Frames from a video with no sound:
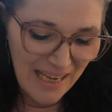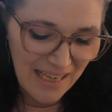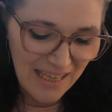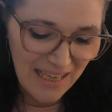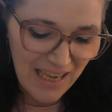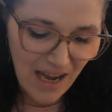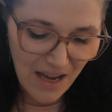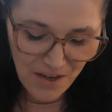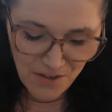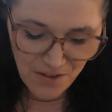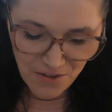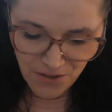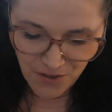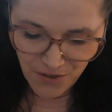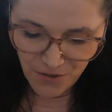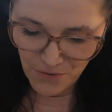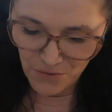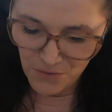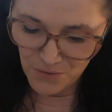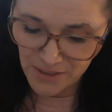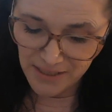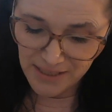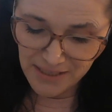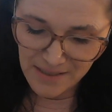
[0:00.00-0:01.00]
yeah, you
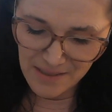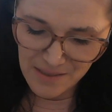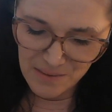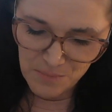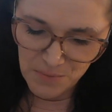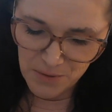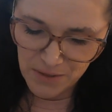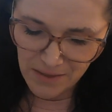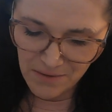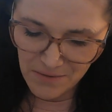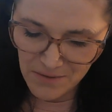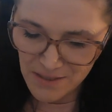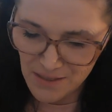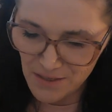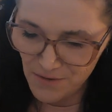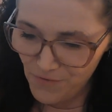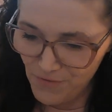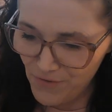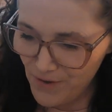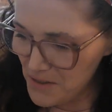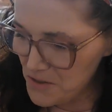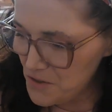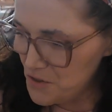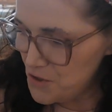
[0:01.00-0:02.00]
don't need someone else to
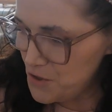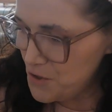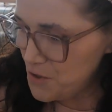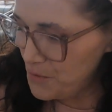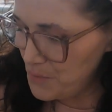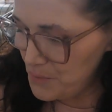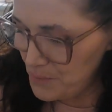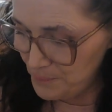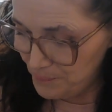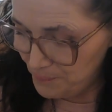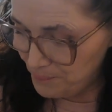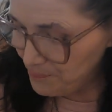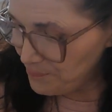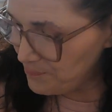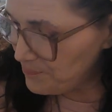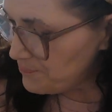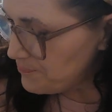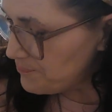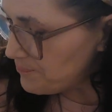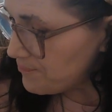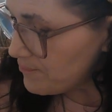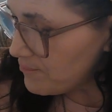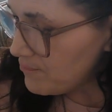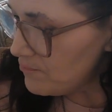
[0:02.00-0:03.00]
fix you.
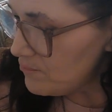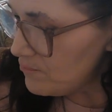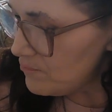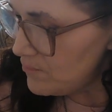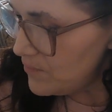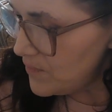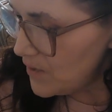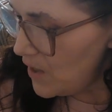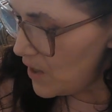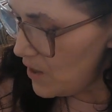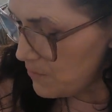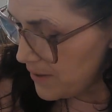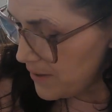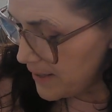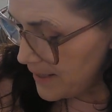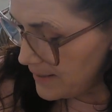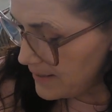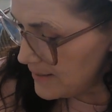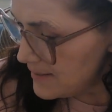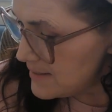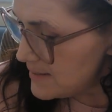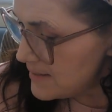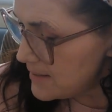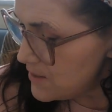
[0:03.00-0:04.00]
All right,
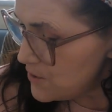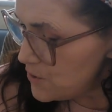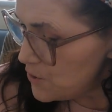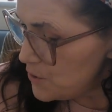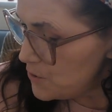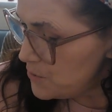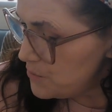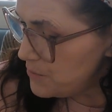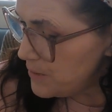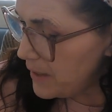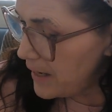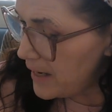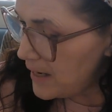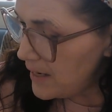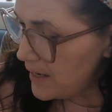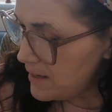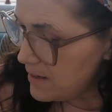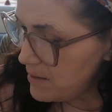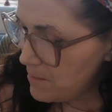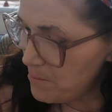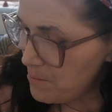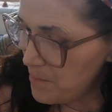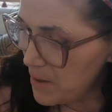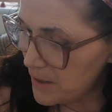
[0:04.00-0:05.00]
let's get you
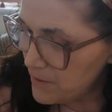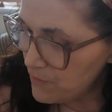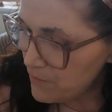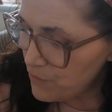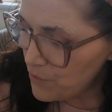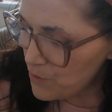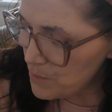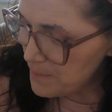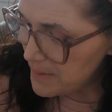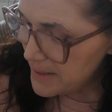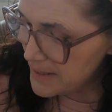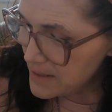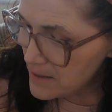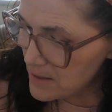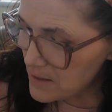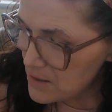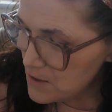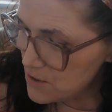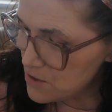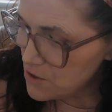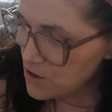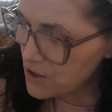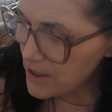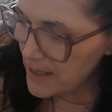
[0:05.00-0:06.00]
a mindful
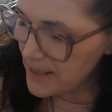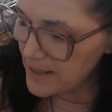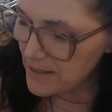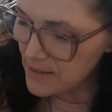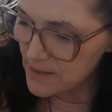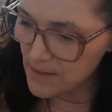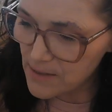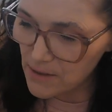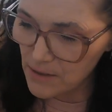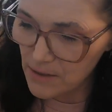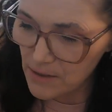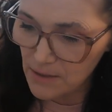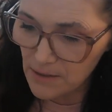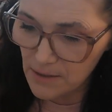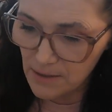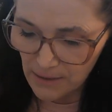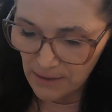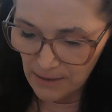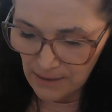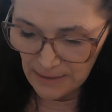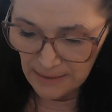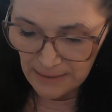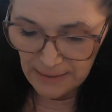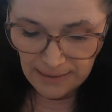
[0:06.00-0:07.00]
message, Cancer.
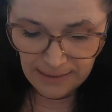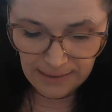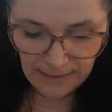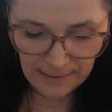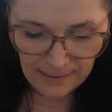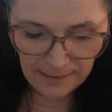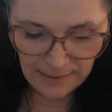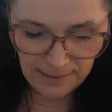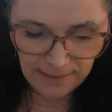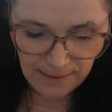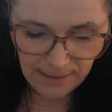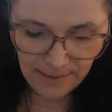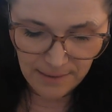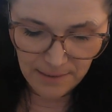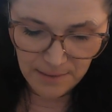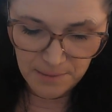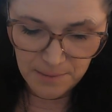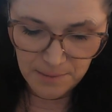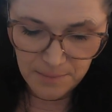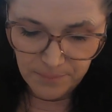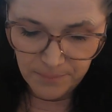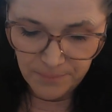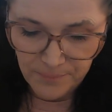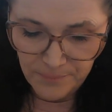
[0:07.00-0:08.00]

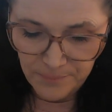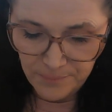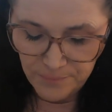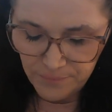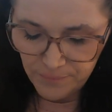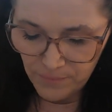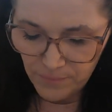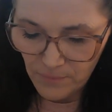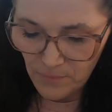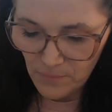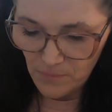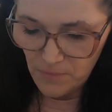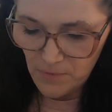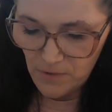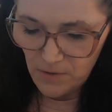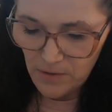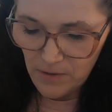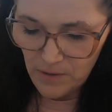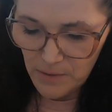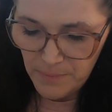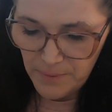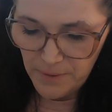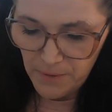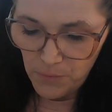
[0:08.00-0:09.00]
Um,
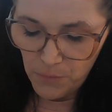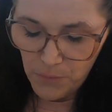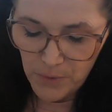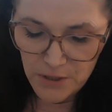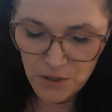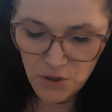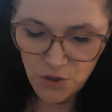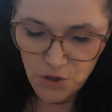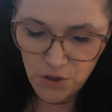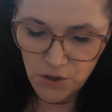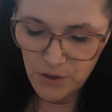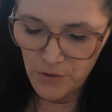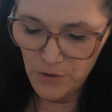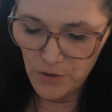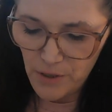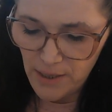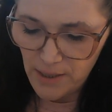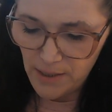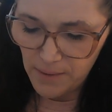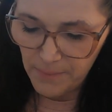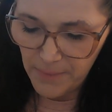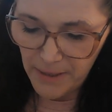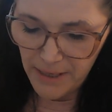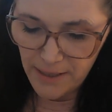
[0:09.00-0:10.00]
Spirit, what should
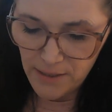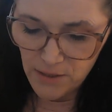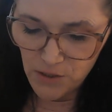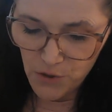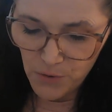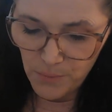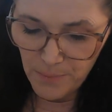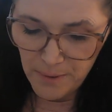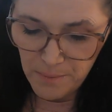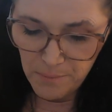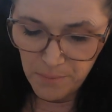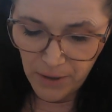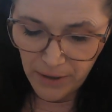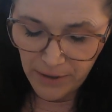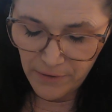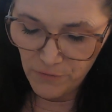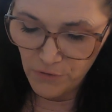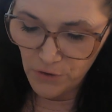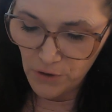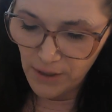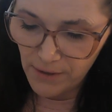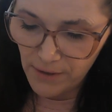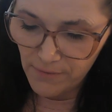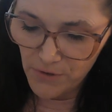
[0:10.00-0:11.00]
um, Cancer be
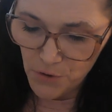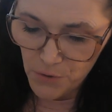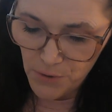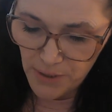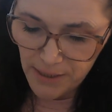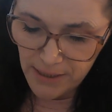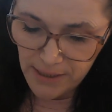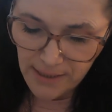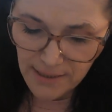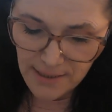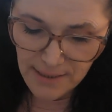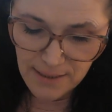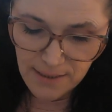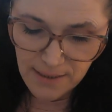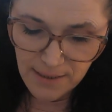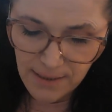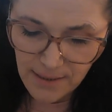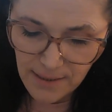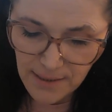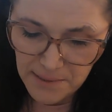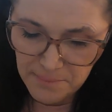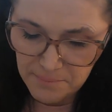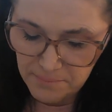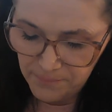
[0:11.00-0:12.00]
mindful of during this
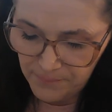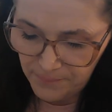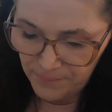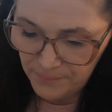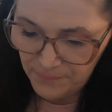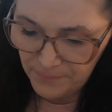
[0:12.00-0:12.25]
time?